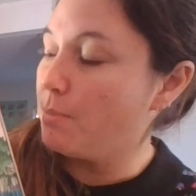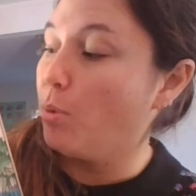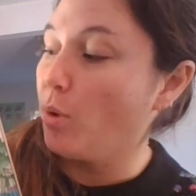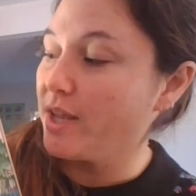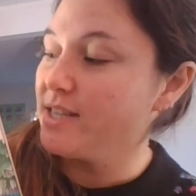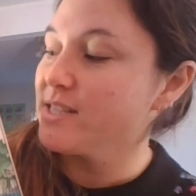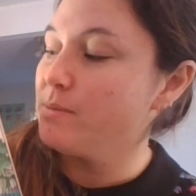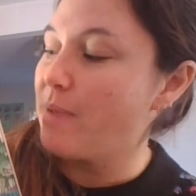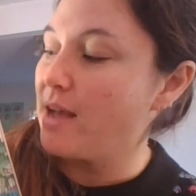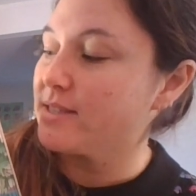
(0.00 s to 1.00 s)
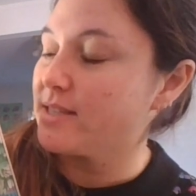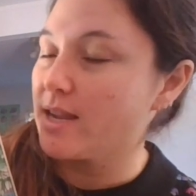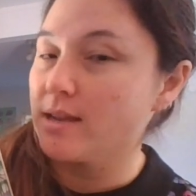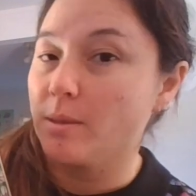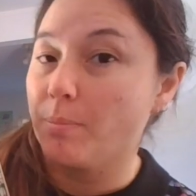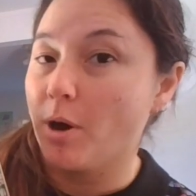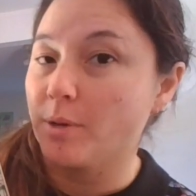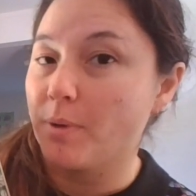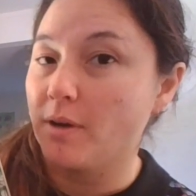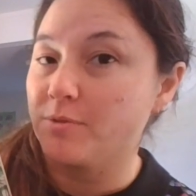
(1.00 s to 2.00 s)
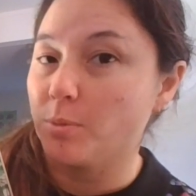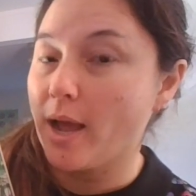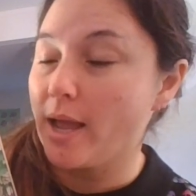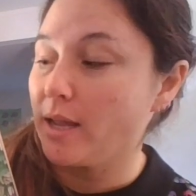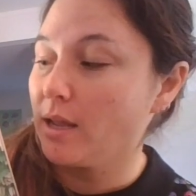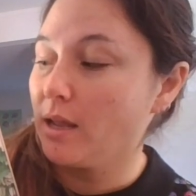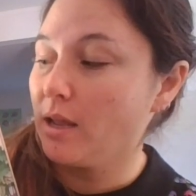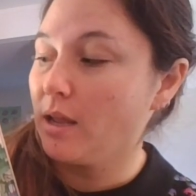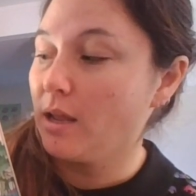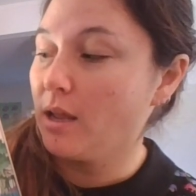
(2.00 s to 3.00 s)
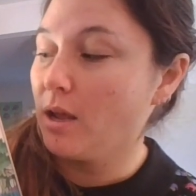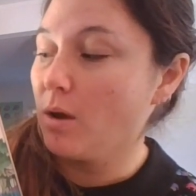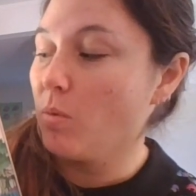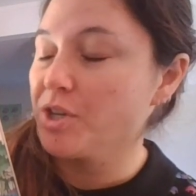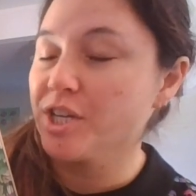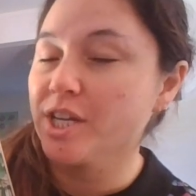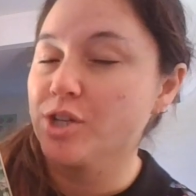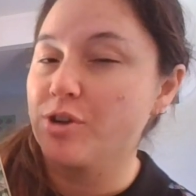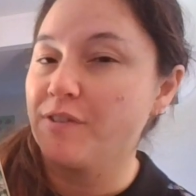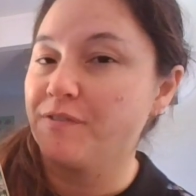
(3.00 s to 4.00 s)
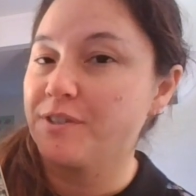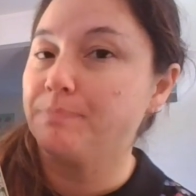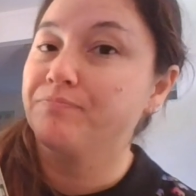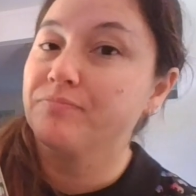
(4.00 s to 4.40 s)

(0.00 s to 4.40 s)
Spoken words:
Buoyant and bouncing, the pod bobbed away. Watching it drift,